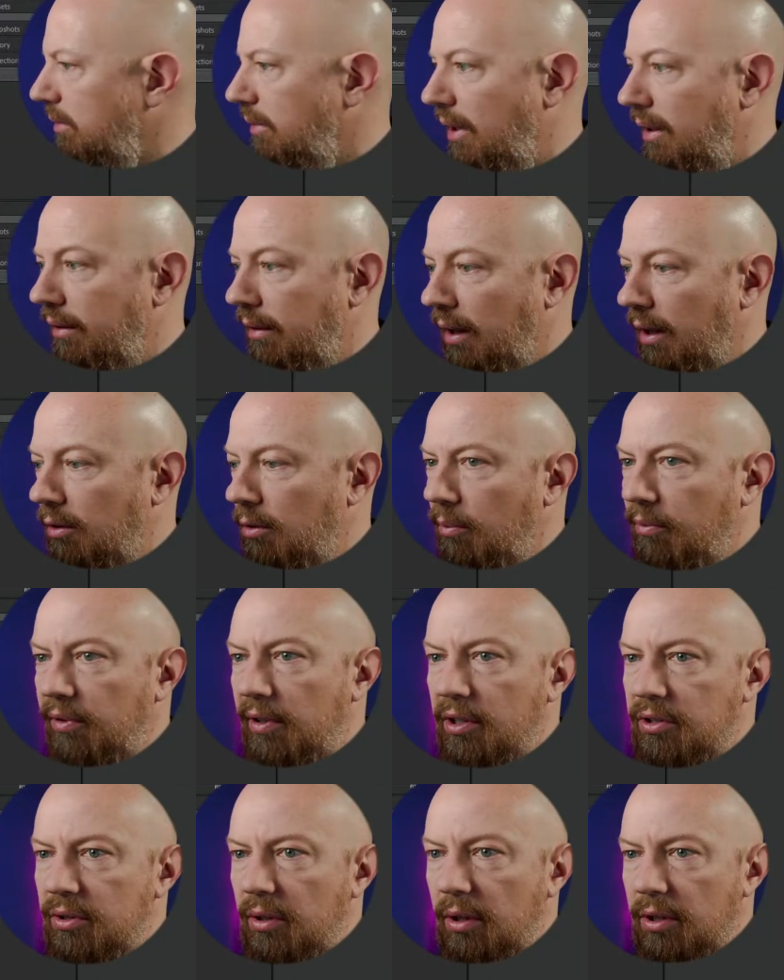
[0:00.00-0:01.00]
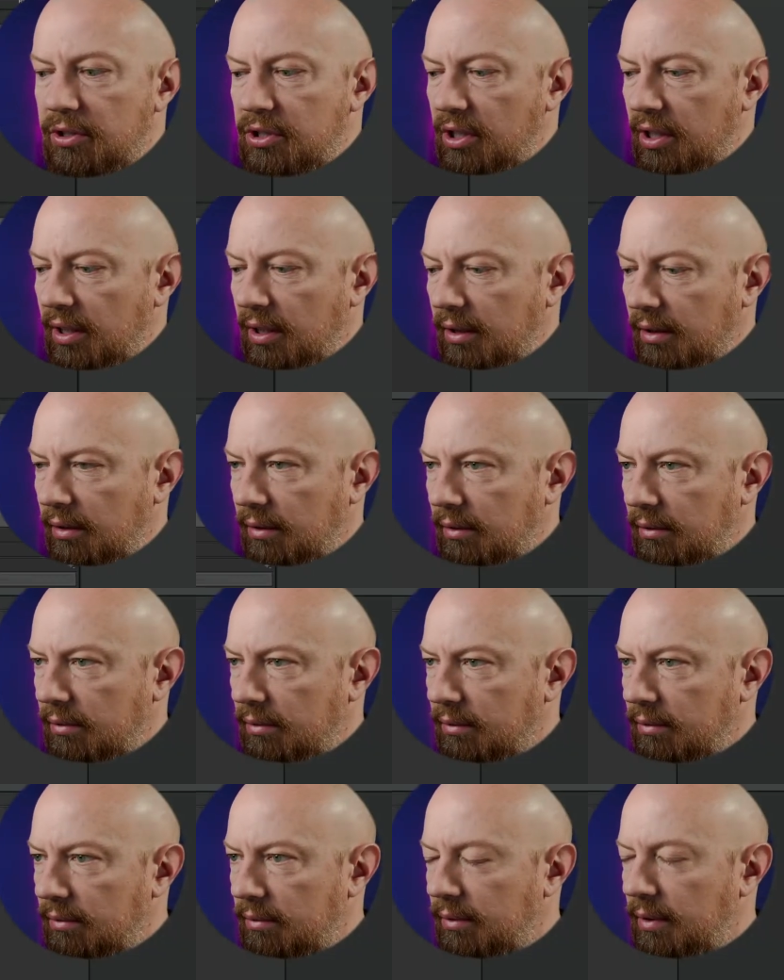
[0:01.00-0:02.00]
let Lightroom finish launching.
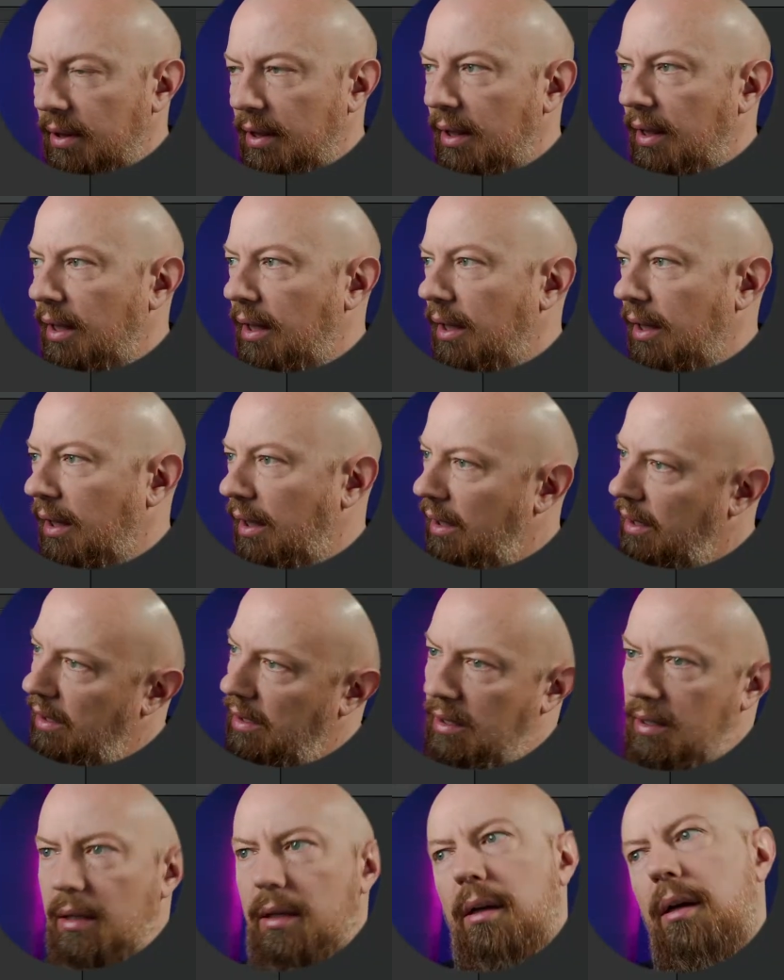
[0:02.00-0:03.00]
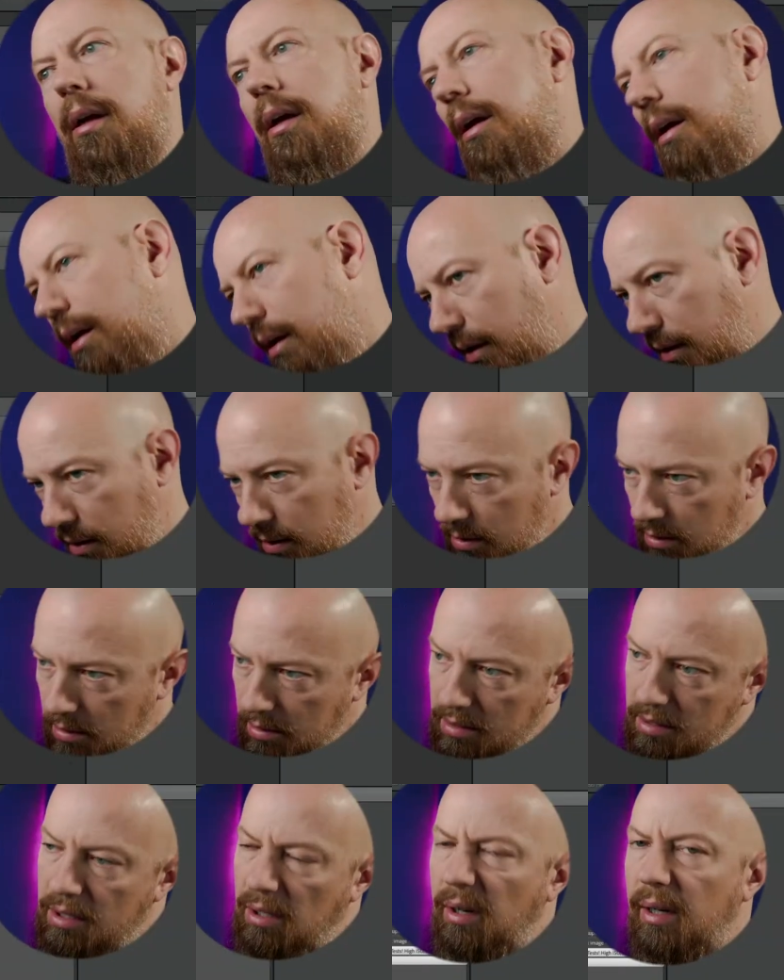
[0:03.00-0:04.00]

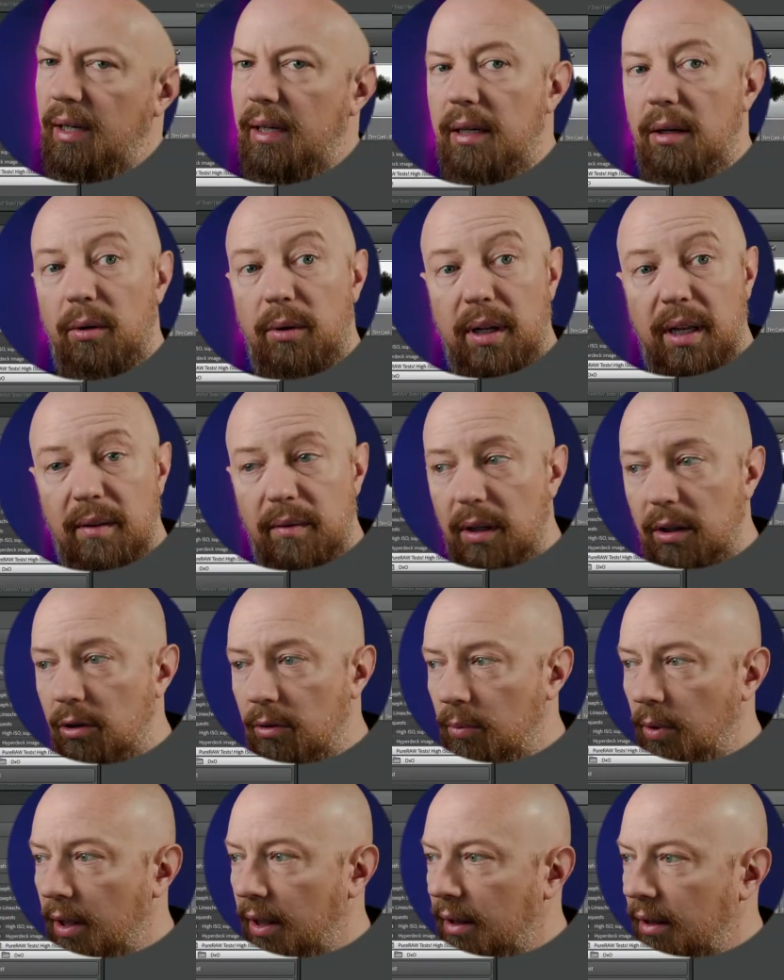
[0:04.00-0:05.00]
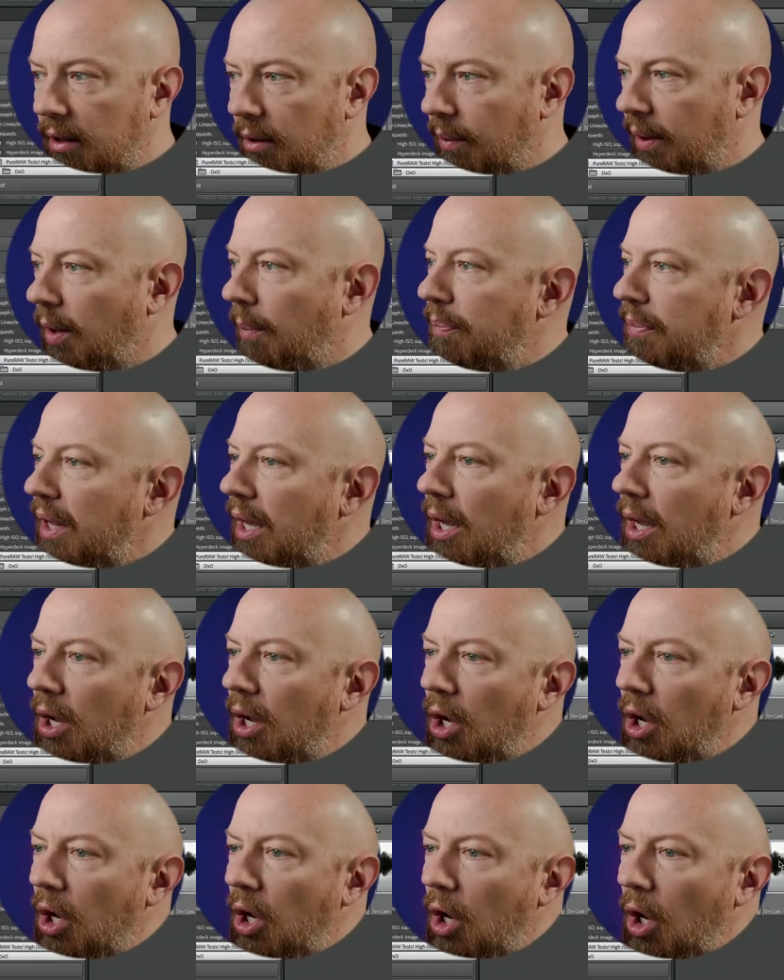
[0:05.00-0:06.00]
And sorry, I didn't already have Lightroom running. There we go.
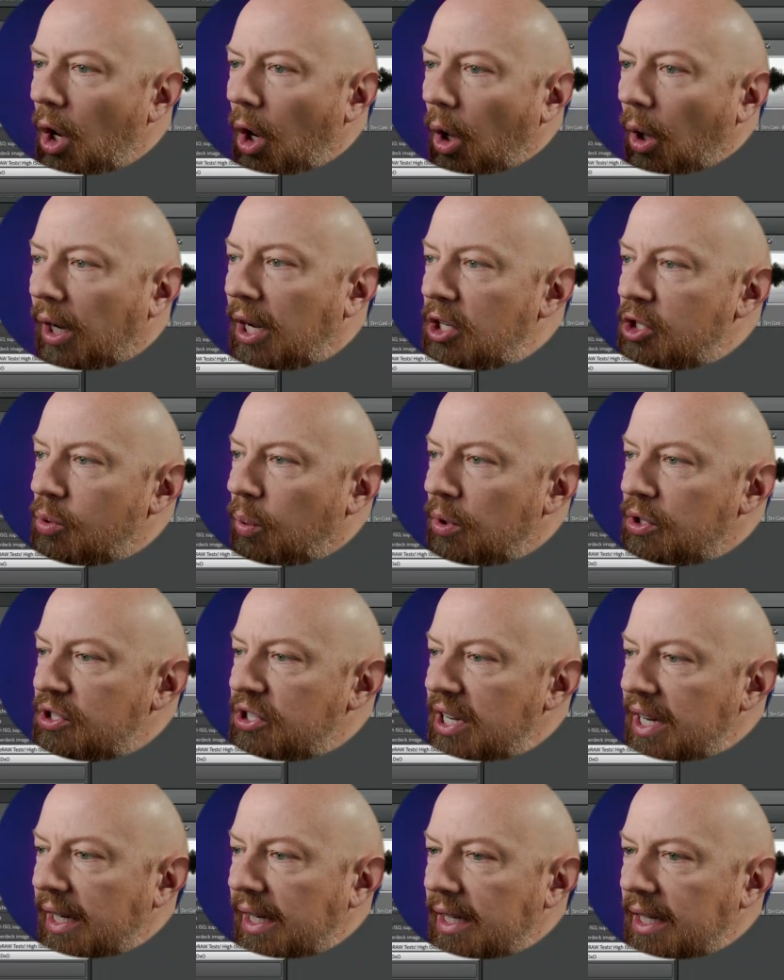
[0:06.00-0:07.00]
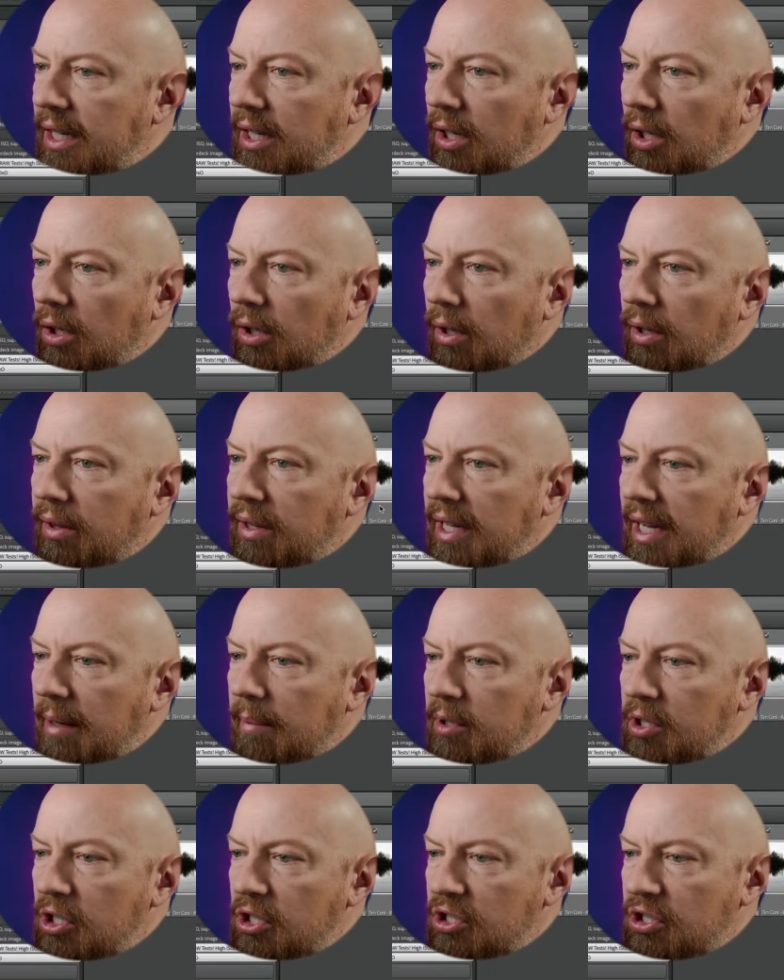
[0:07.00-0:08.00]
Okay, so we're seeing in here the
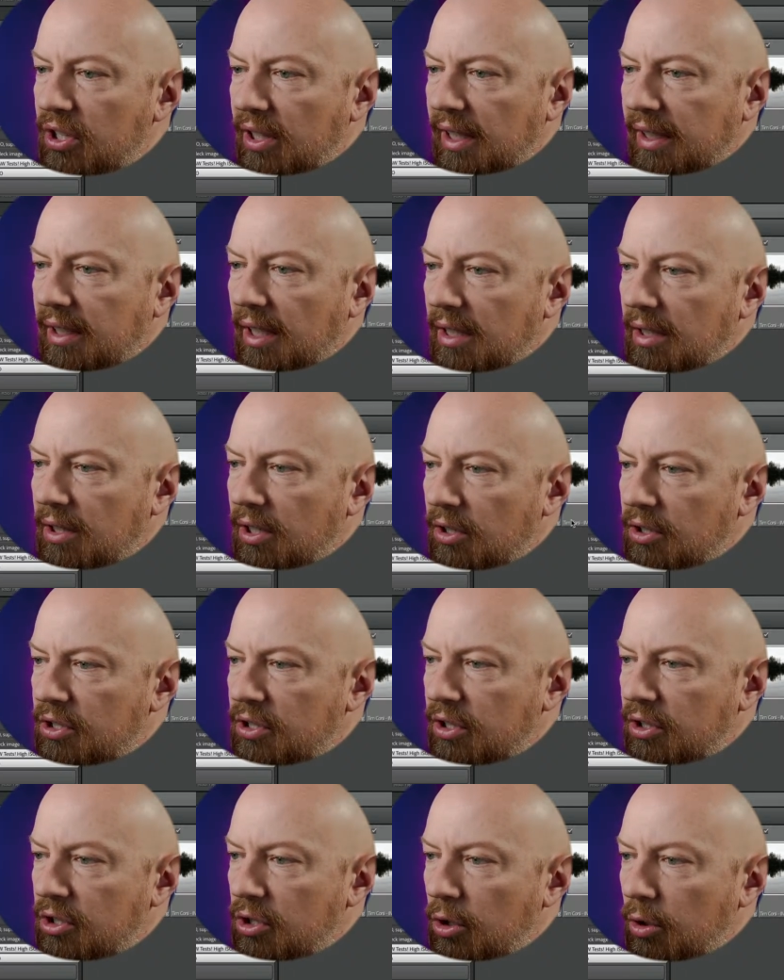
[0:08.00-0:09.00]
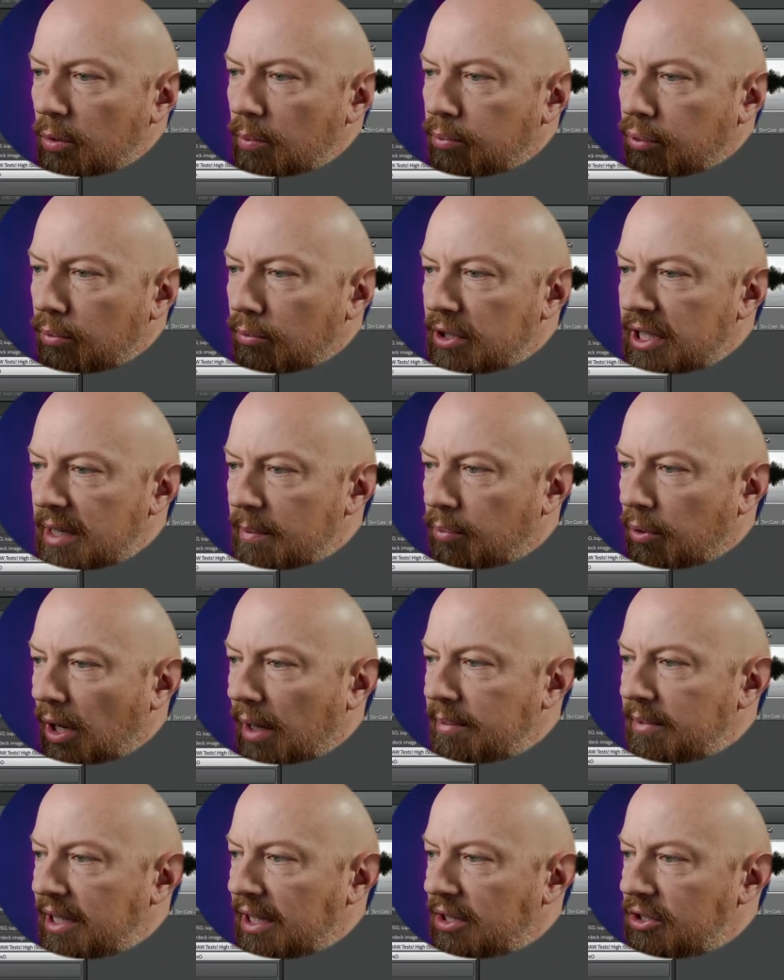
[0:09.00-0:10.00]
images selected. There's the two deep
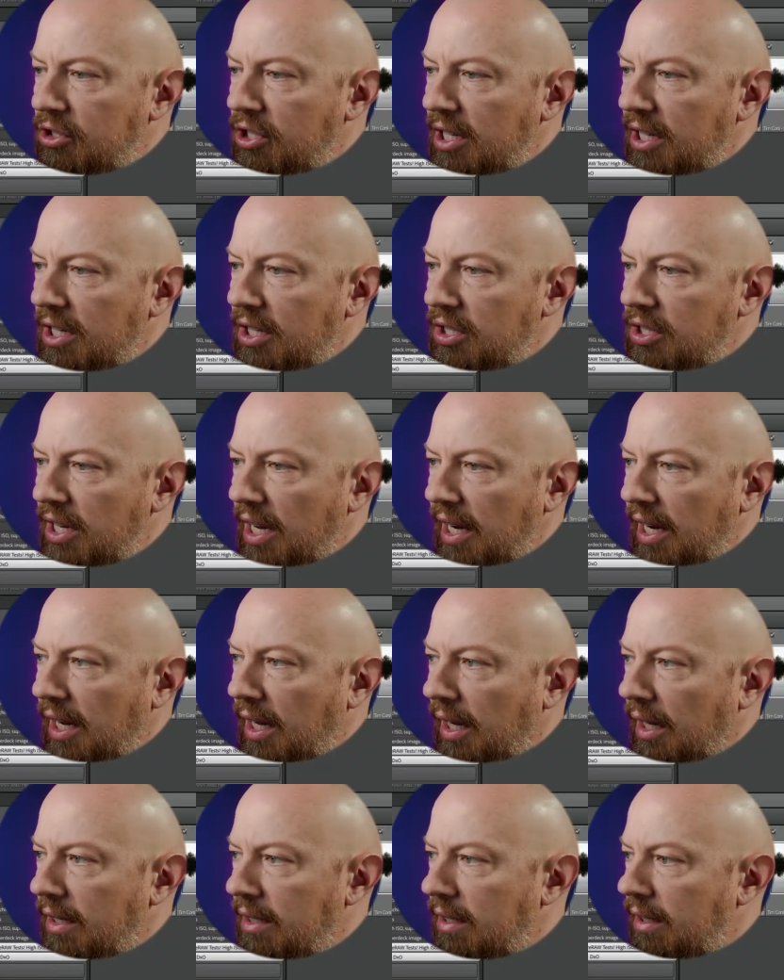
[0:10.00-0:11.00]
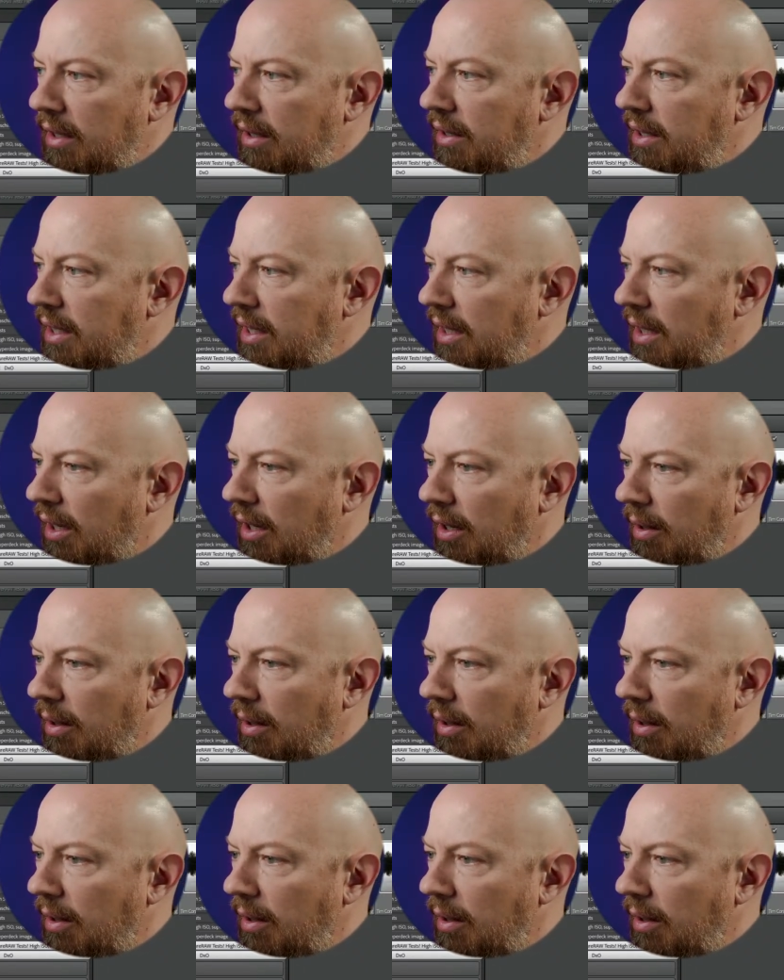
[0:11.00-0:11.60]
prime DNGs and the